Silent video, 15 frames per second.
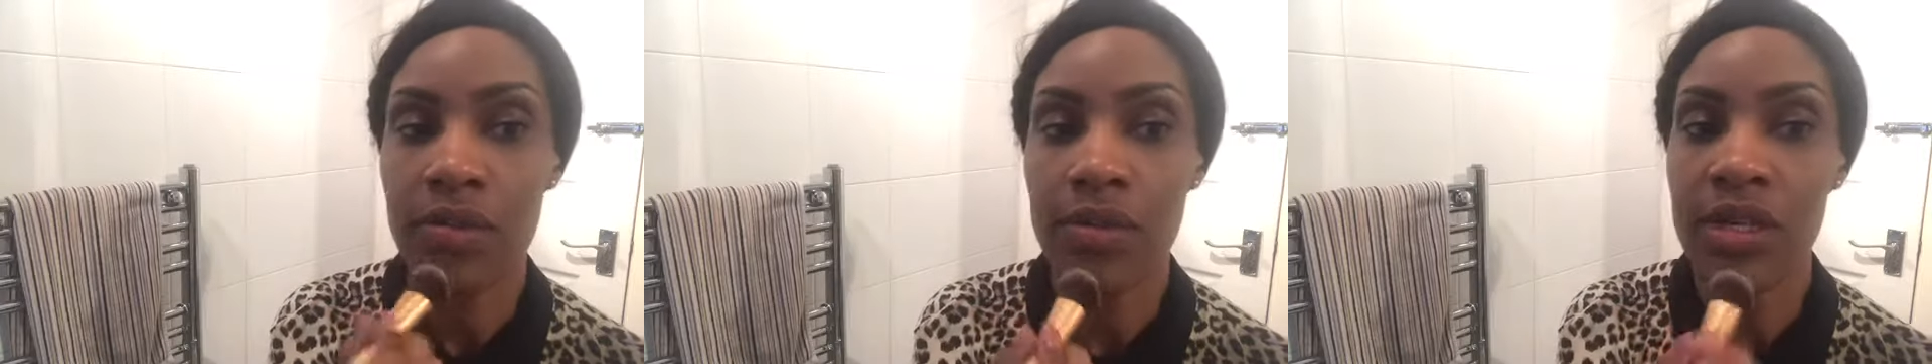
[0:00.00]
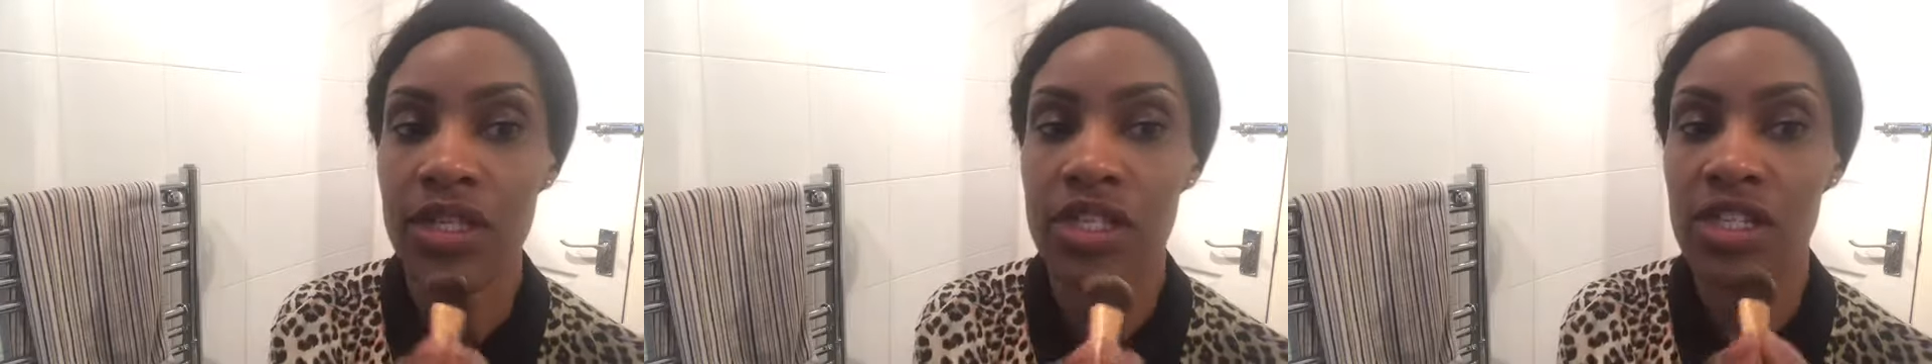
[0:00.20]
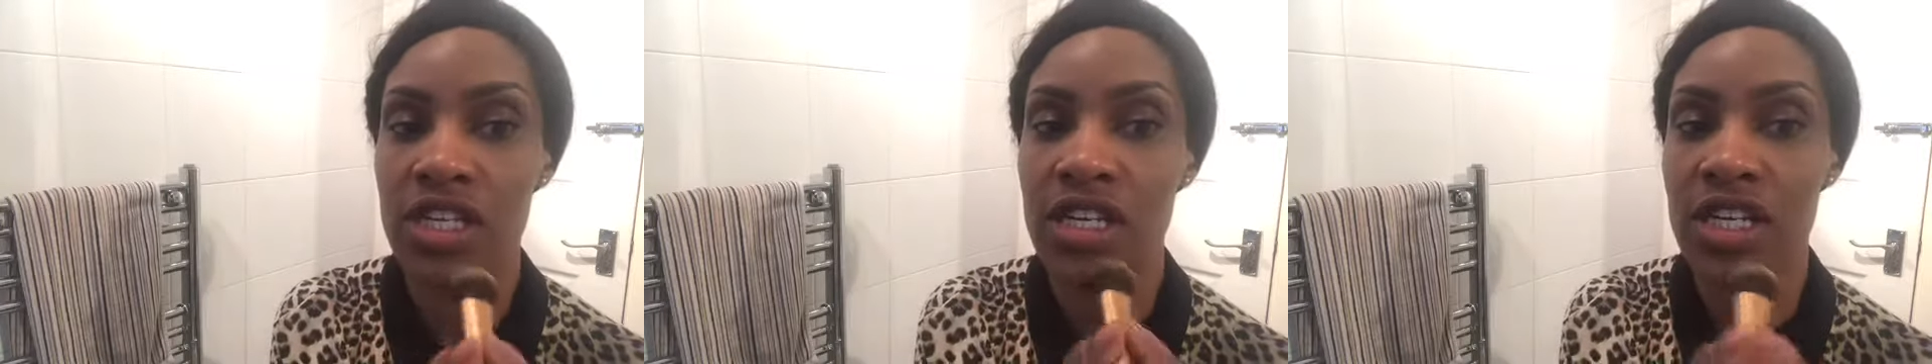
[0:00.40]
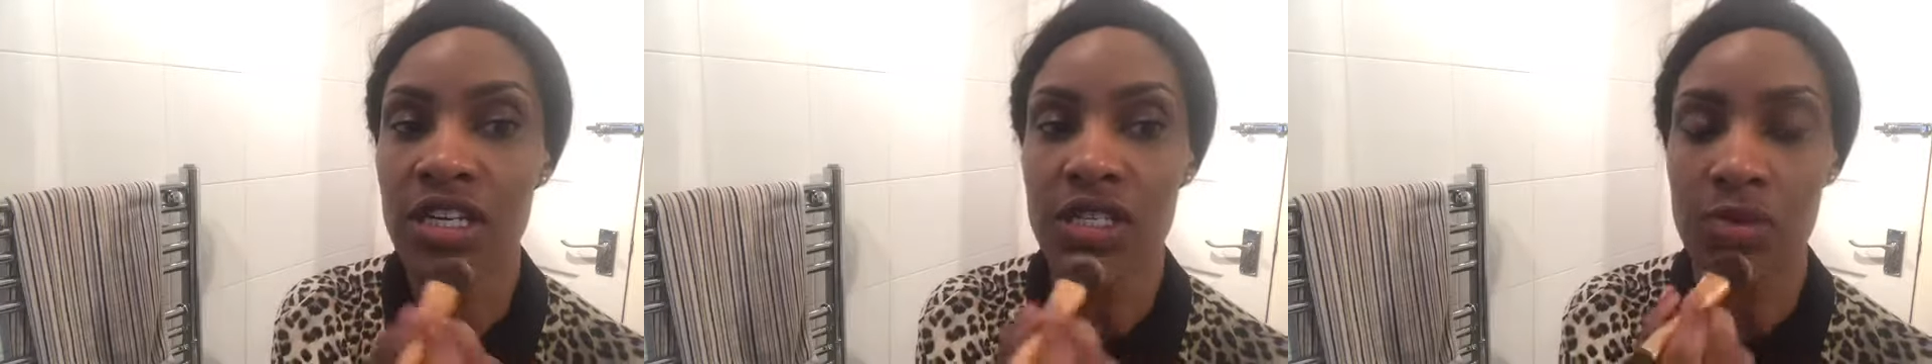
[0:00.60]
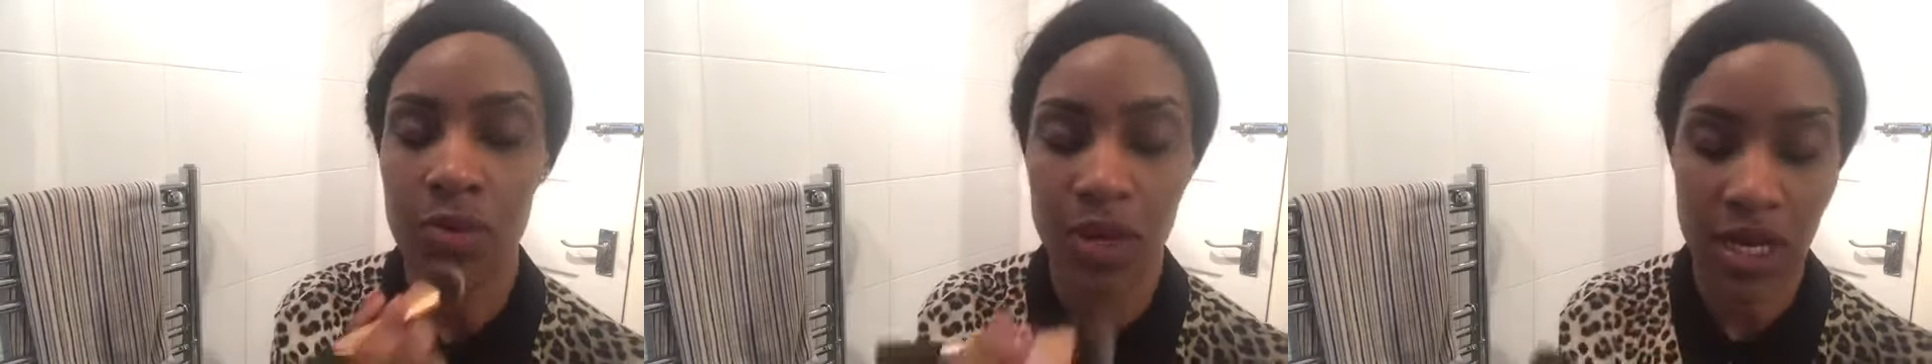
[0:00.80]
My chin
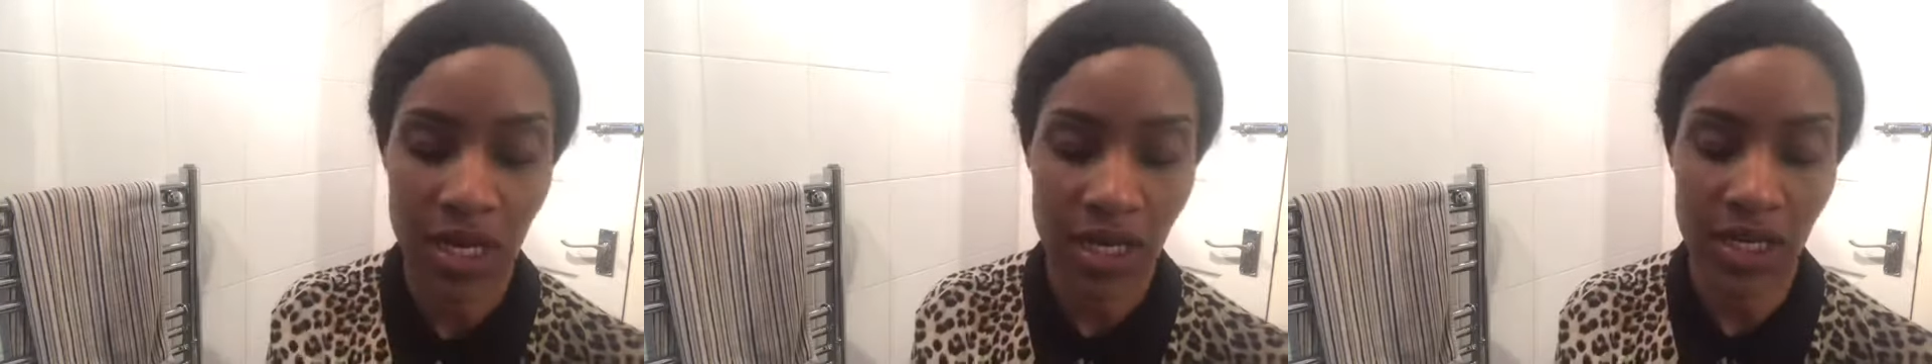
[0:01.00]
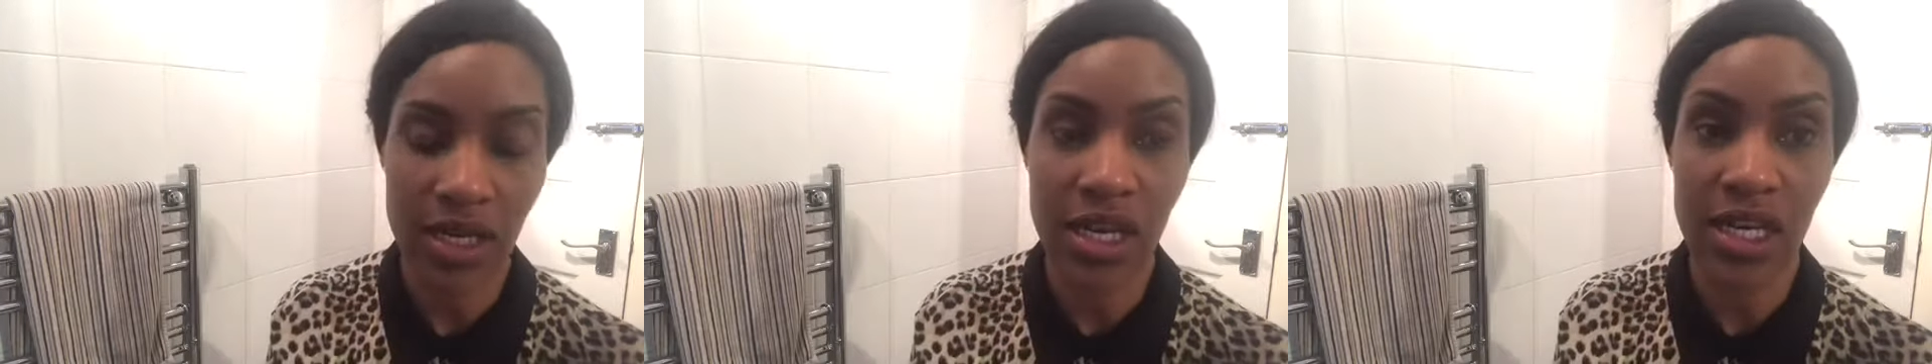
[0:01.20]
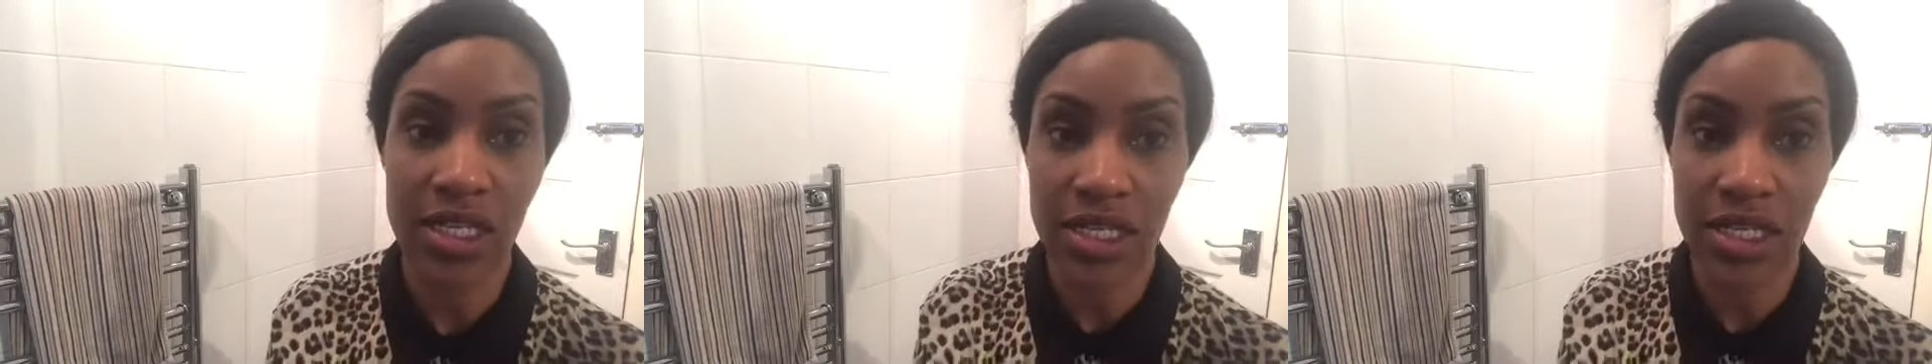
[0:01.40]
as well, and I